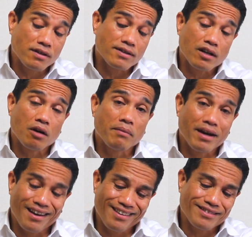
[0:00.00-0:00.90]
See how my
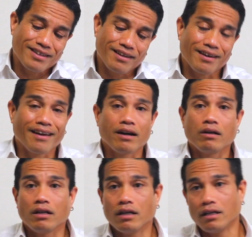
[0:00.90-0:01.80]
hand is like an L?